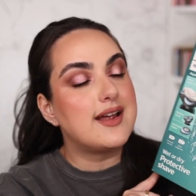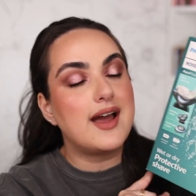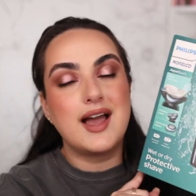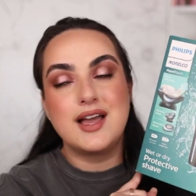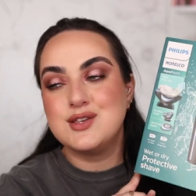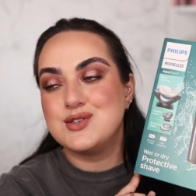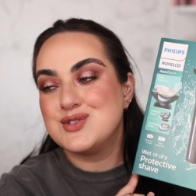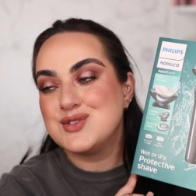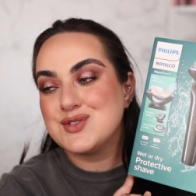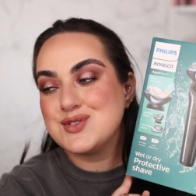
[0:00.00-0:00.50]

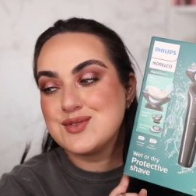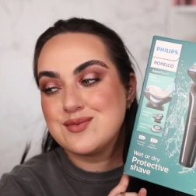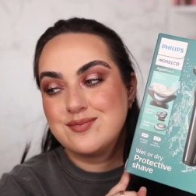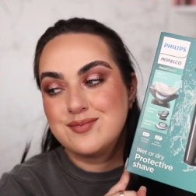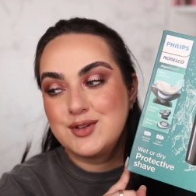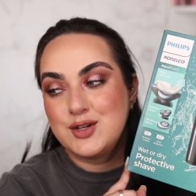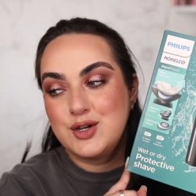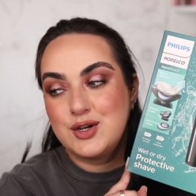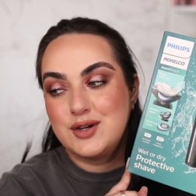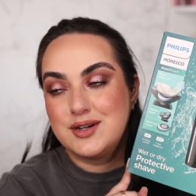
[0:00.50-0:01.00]
I
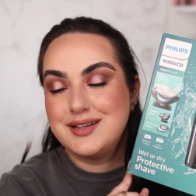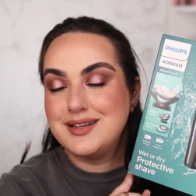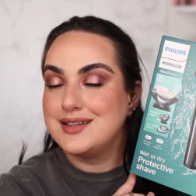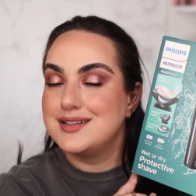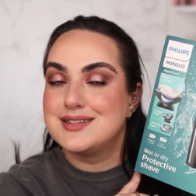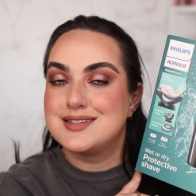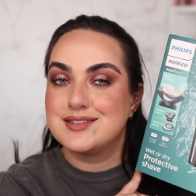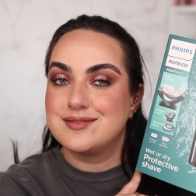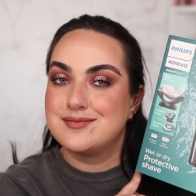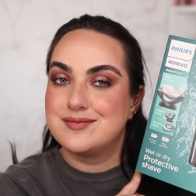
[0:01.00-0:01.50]
just
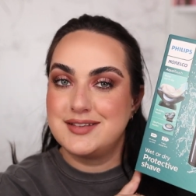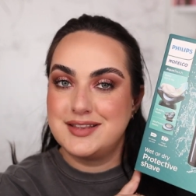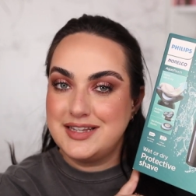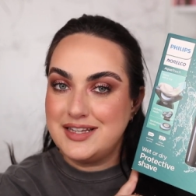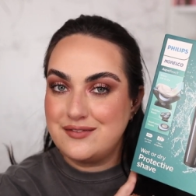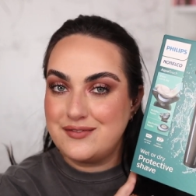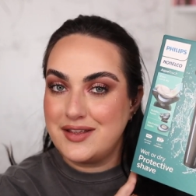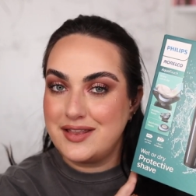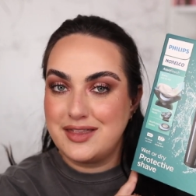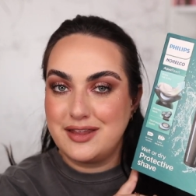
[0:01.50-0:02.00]
couldn't
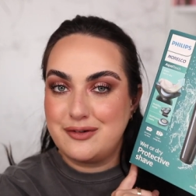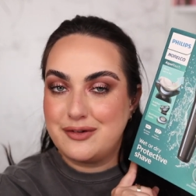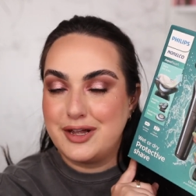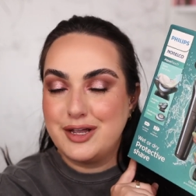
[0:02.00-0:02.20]
leave it there.